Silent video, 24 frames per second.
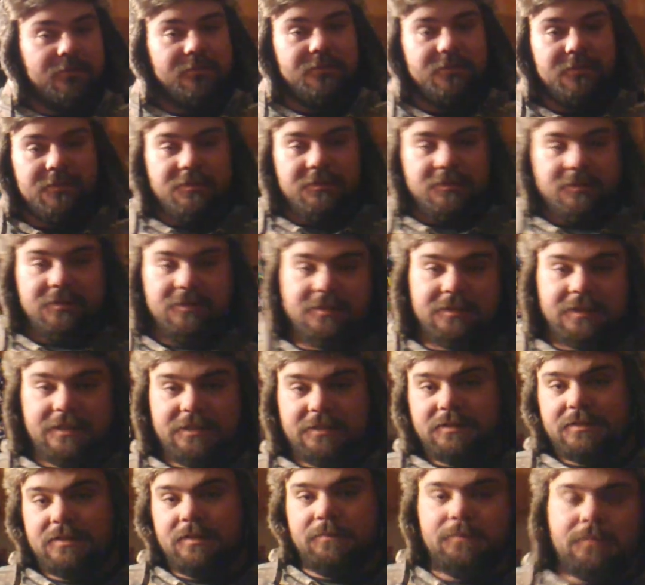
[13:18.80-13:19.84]
animal.
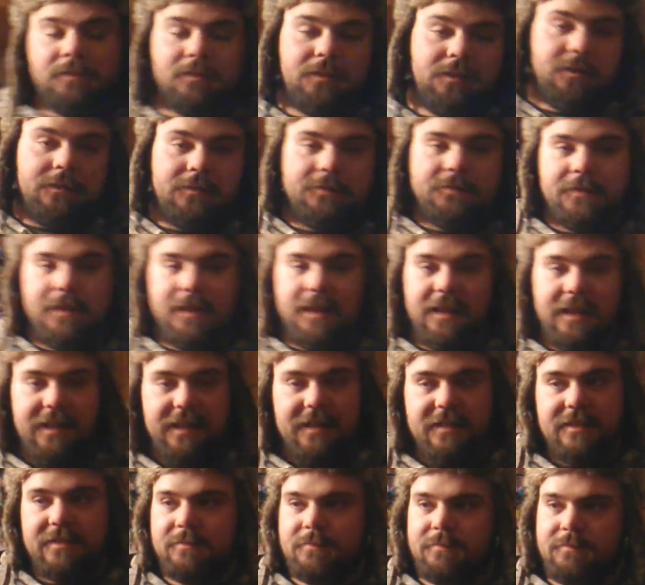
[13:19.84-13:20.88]
They used the fur,
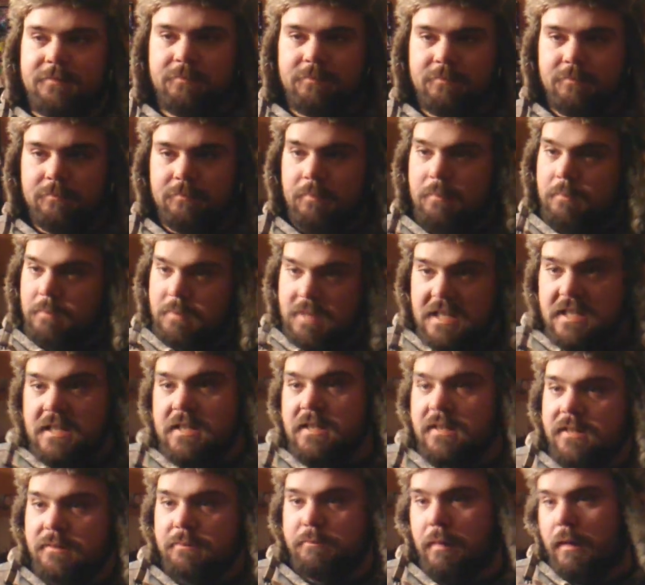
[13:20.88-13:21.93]
fat,
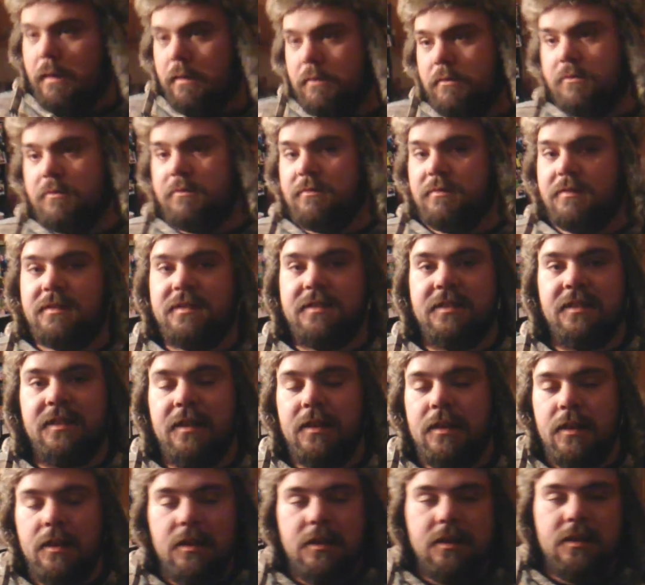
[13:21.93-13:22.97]
meat,
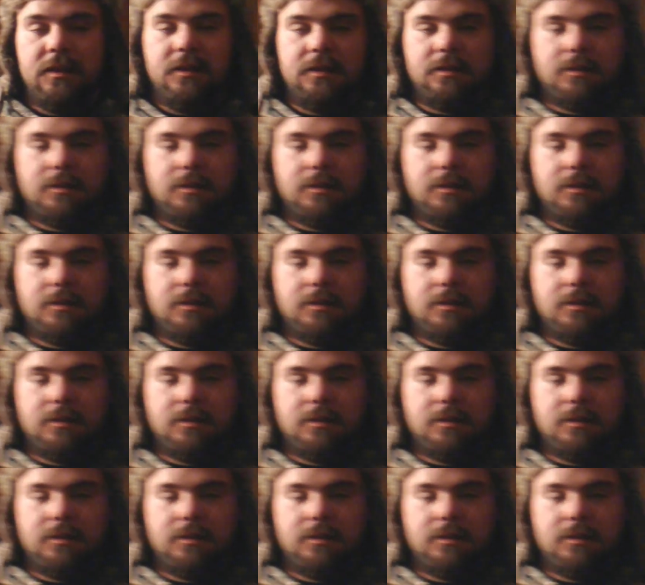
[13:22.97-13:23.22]
bones.